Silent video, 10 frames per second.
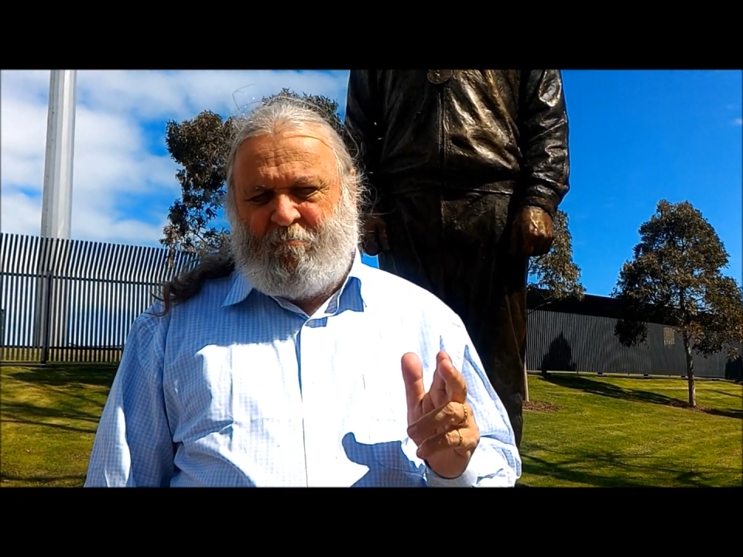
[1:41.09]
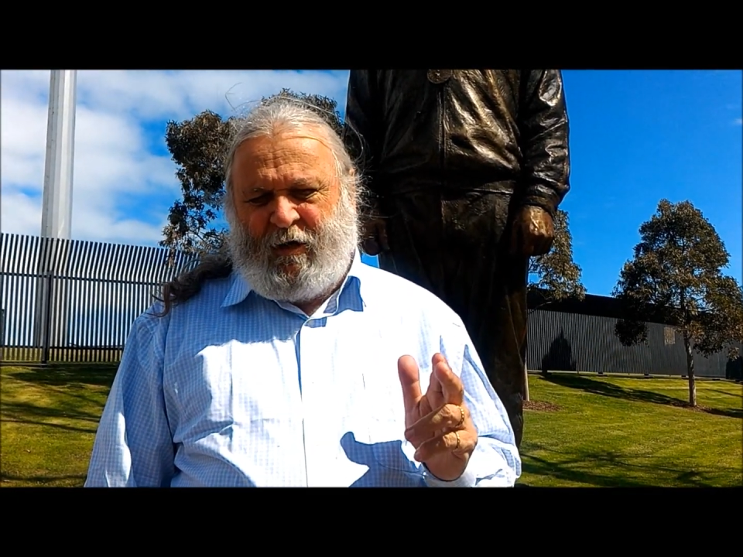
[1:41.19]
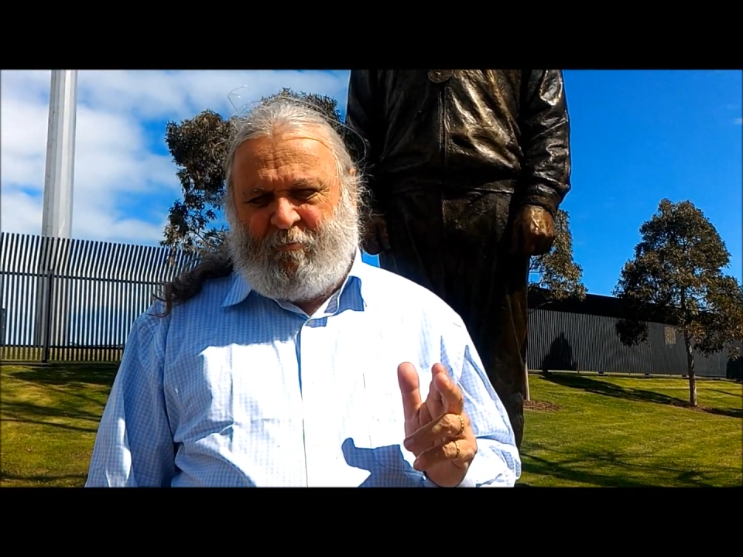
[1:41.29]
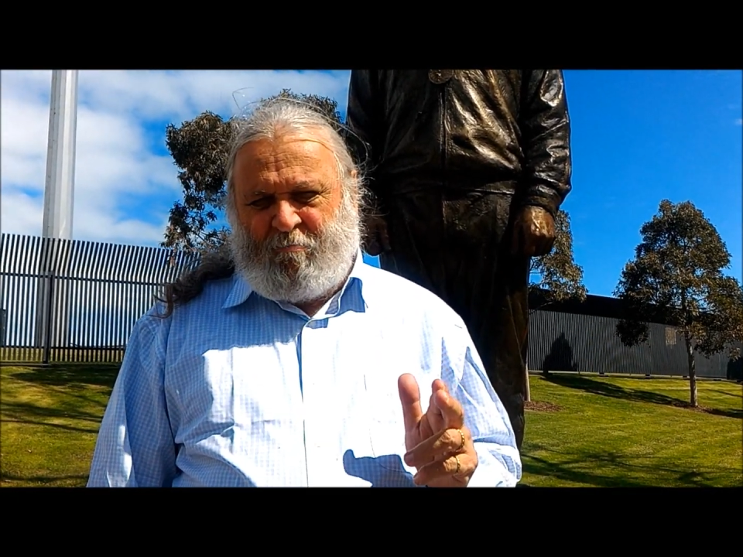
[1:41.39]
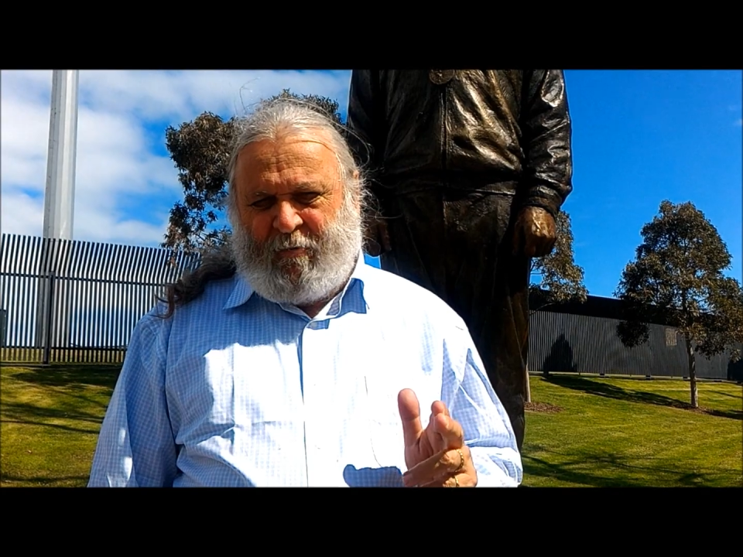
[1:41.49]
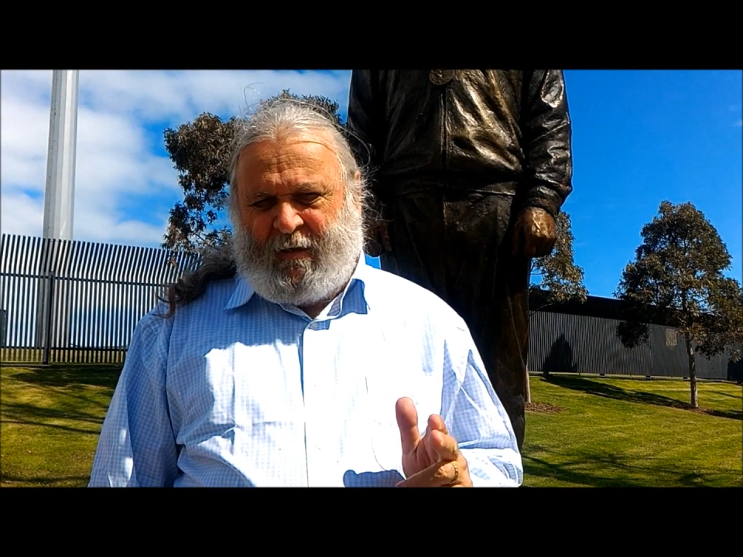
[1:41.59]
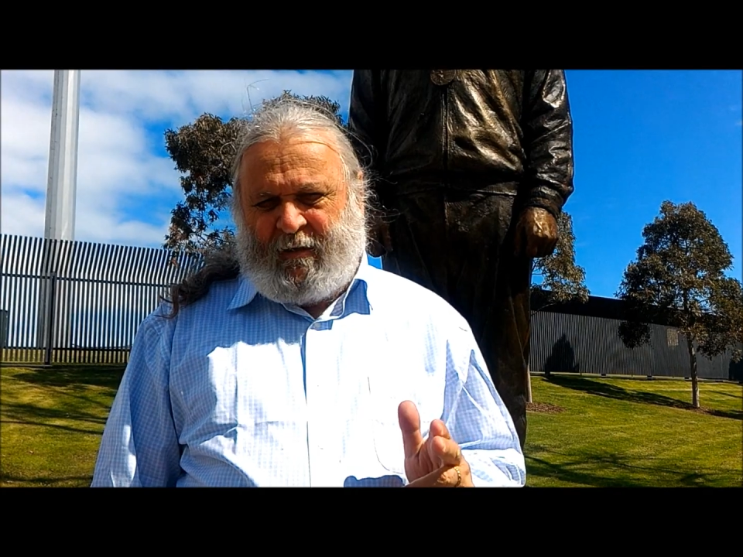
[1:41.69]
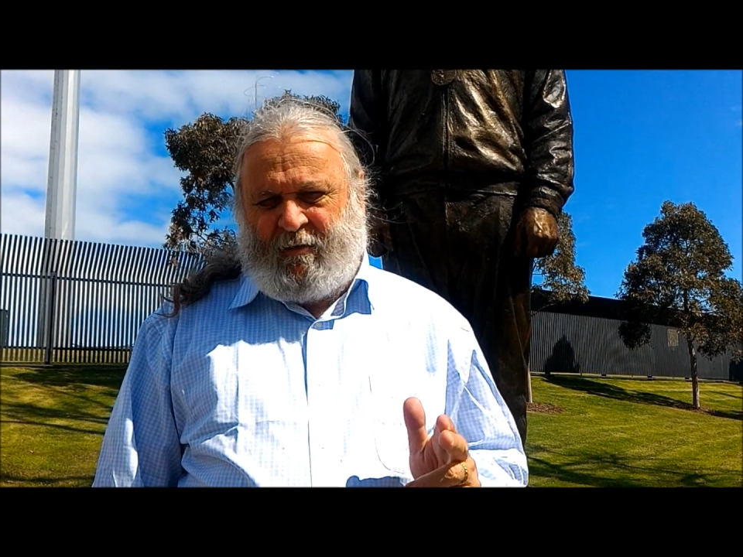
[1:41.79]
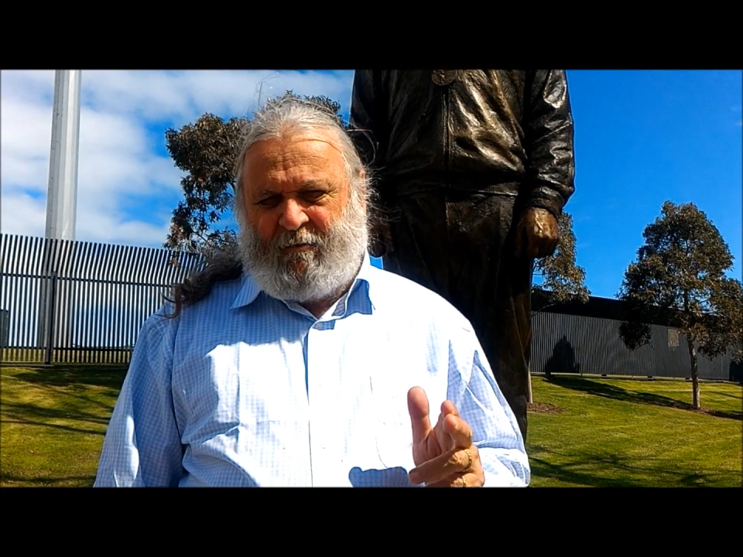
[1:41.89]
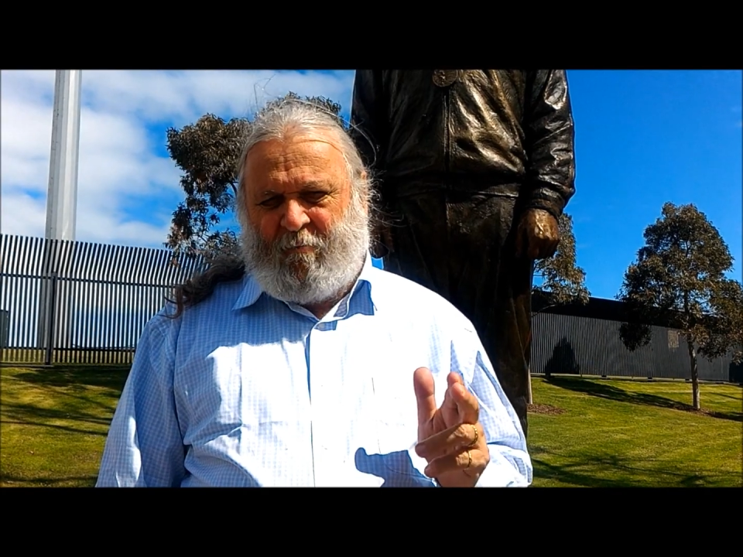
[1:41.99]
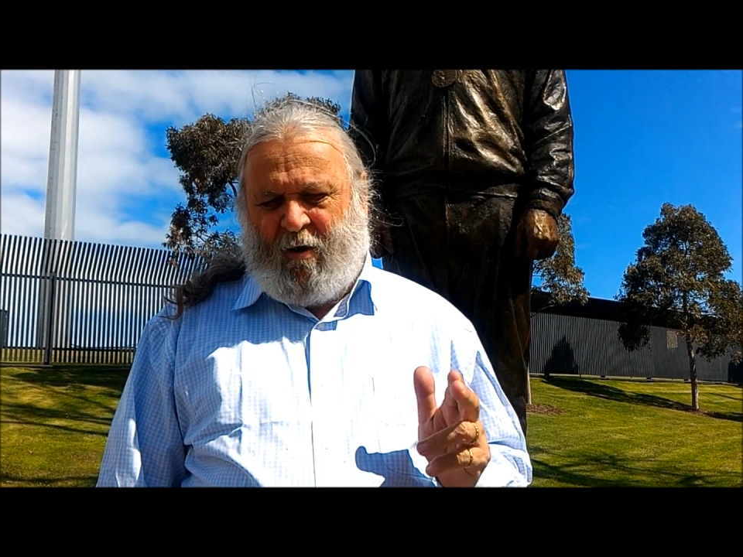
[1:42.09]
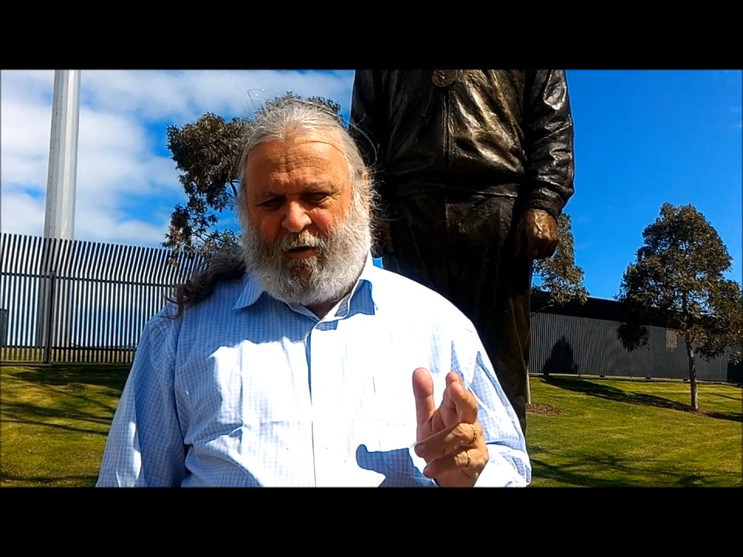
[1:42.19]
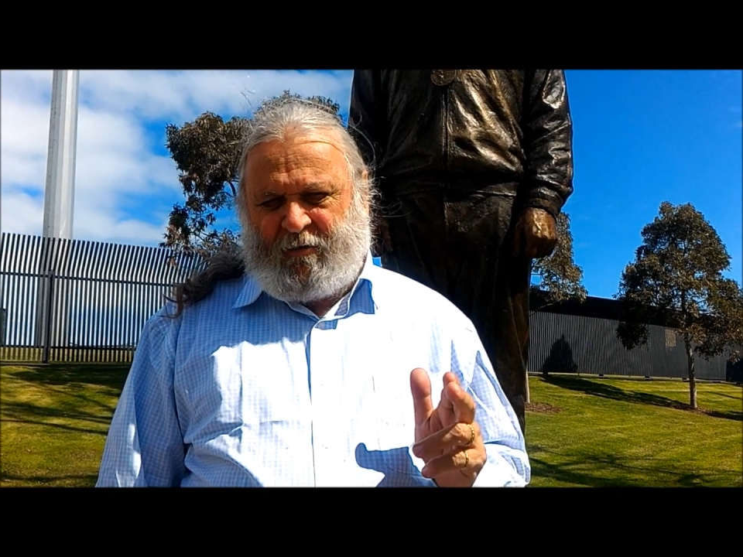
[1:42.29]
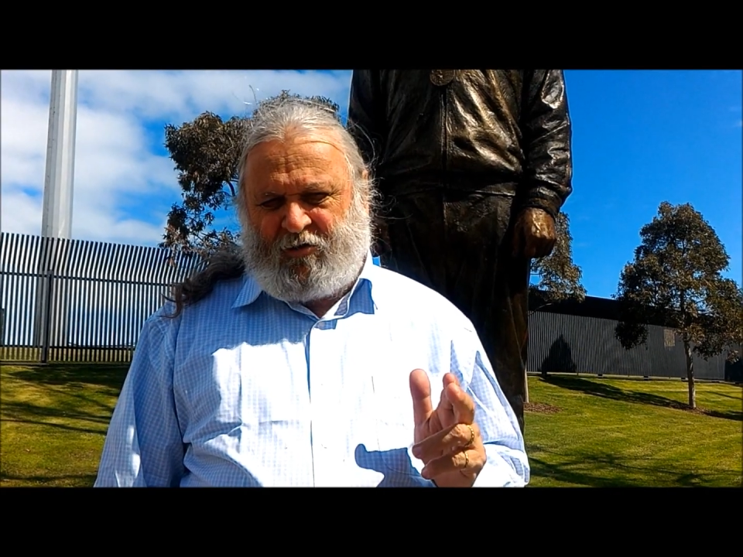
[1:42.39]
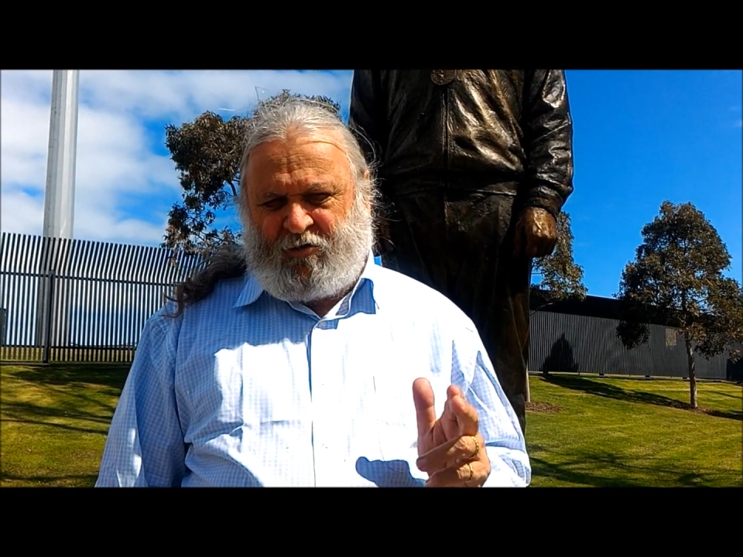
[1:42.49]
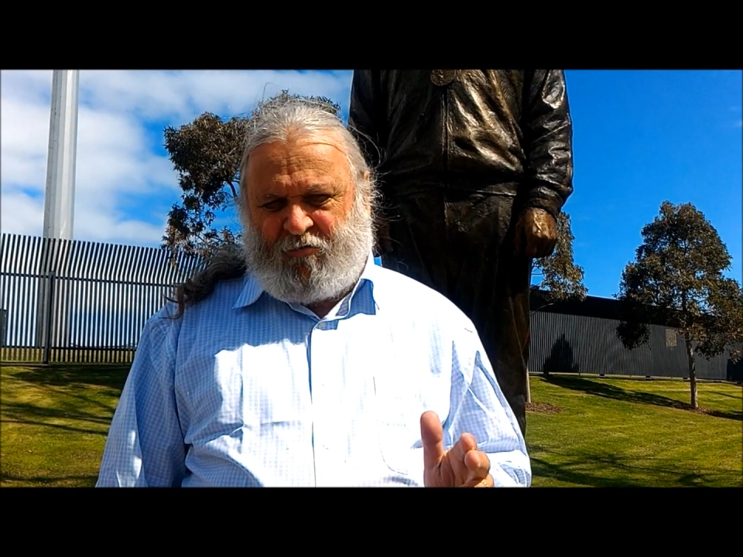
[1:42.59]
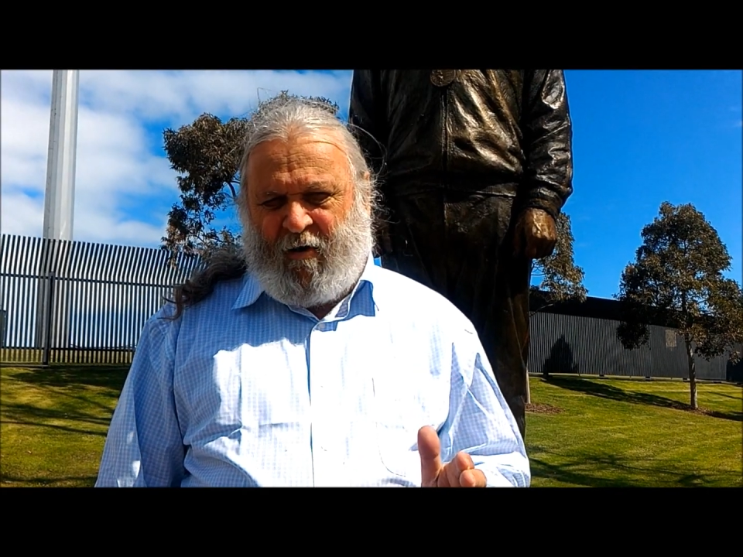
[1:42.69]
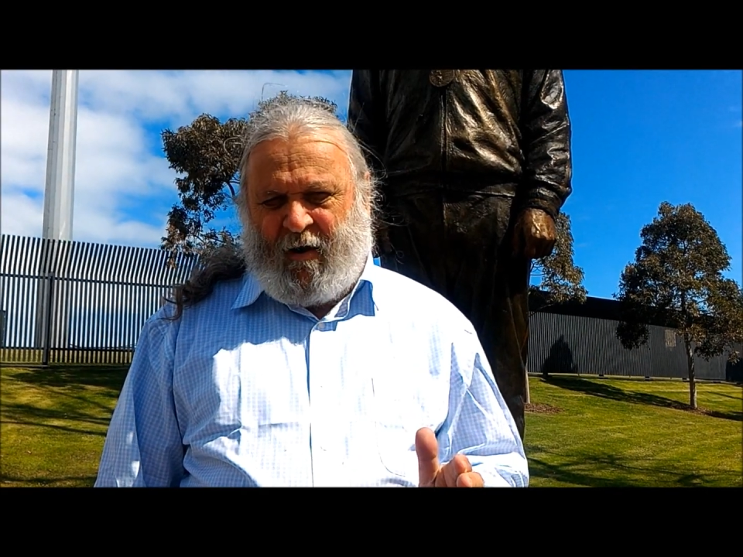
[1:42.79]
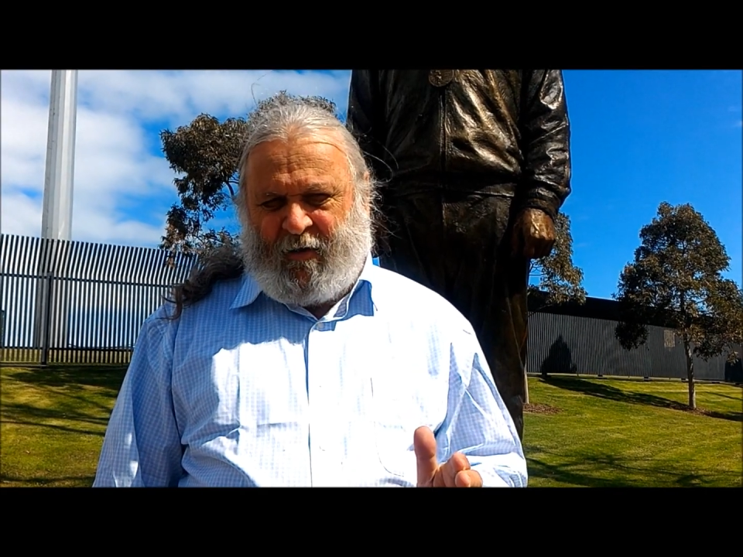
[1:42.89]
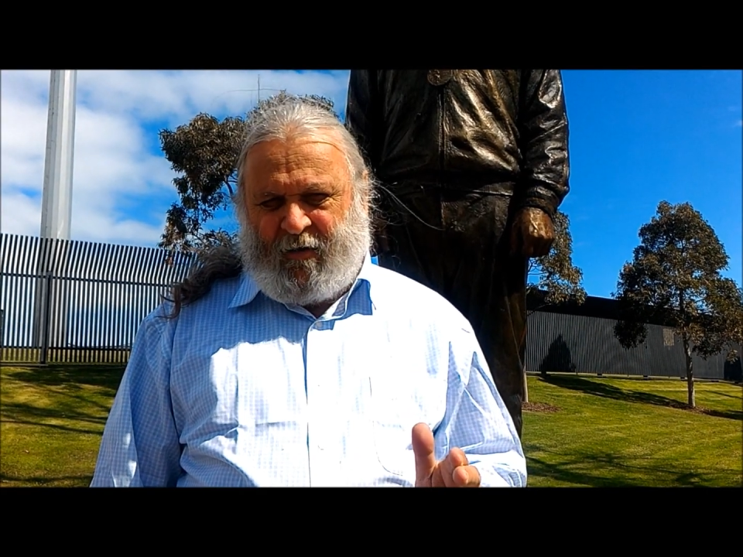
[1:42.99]
been beaten by an
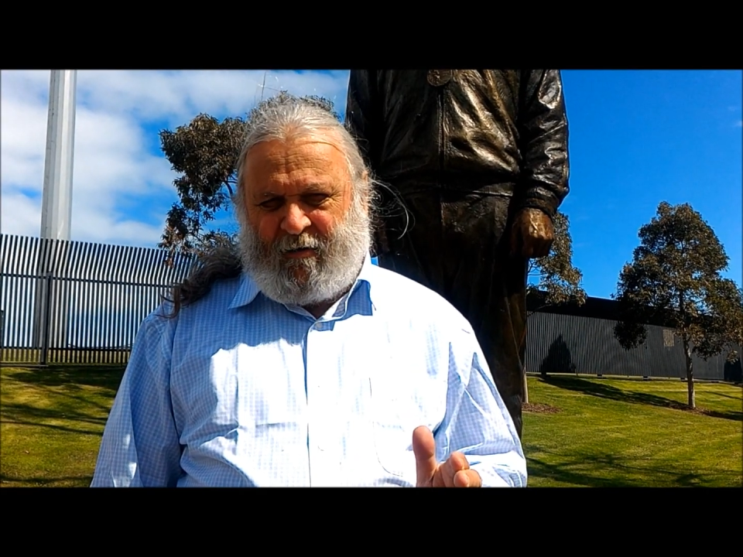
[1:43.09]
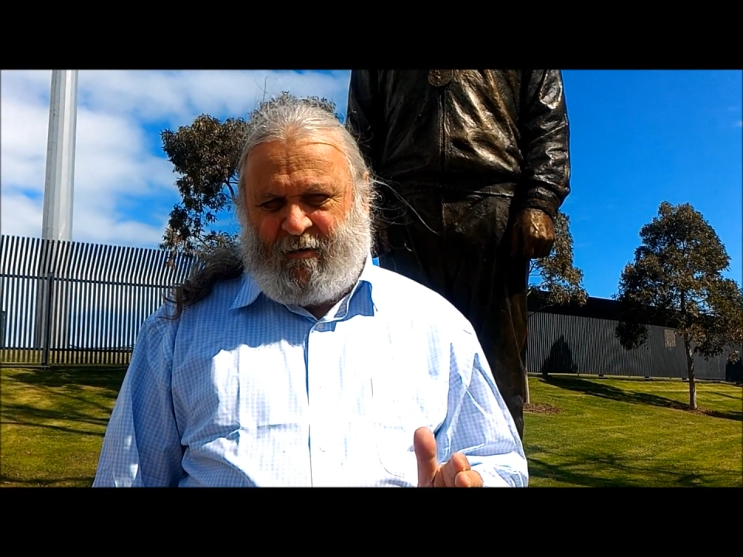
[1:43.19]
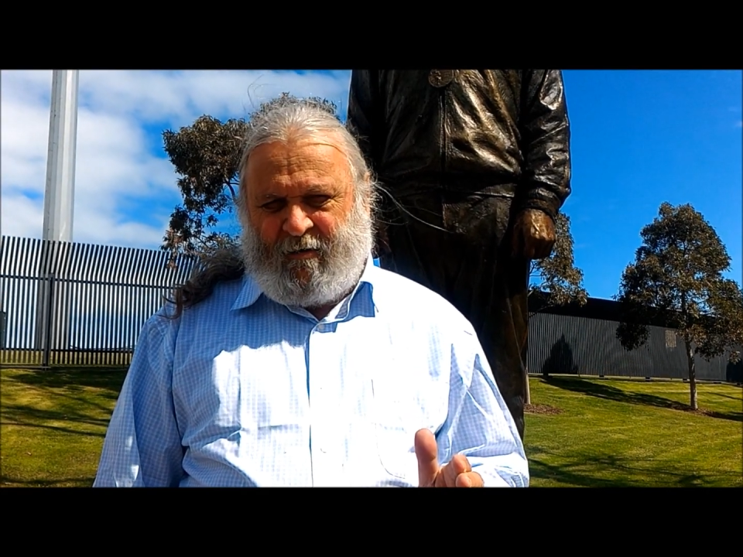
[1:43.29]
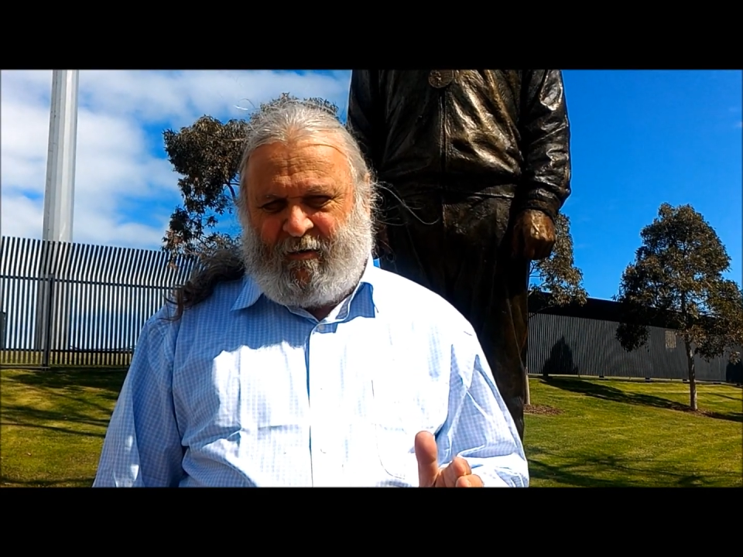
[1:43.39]
Australian